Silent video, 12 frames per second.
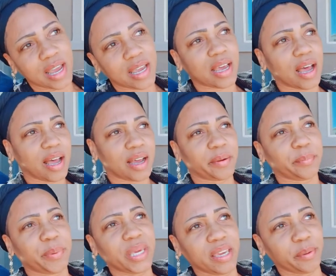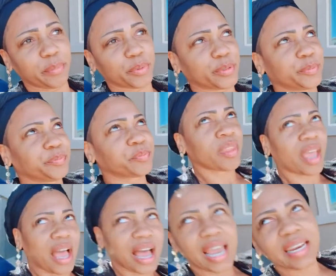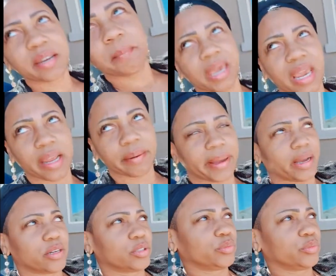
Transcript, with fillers: uh, people, I had to meet about